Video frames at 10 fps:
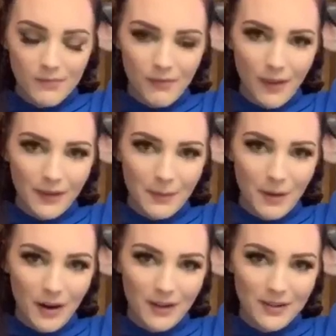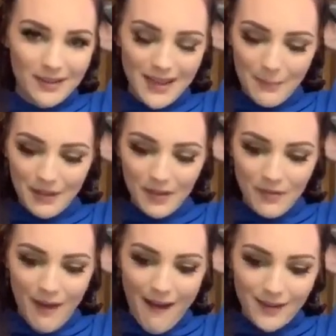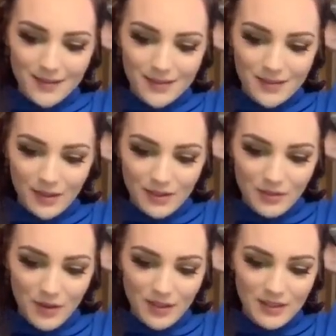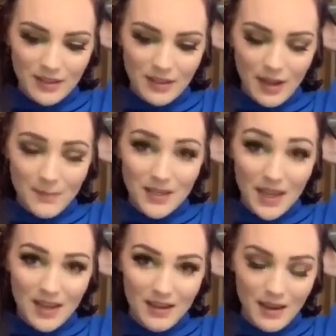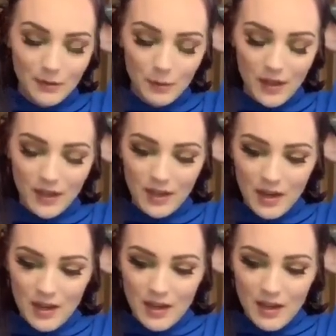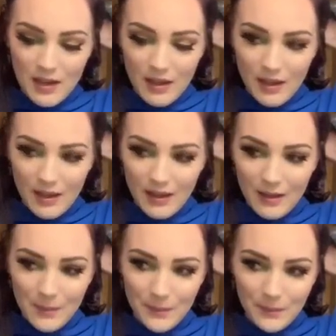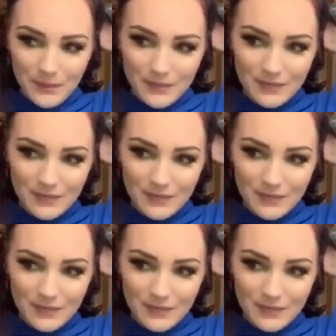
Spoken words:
falling apart and it's happening fast. So I just wanted to update everyone. And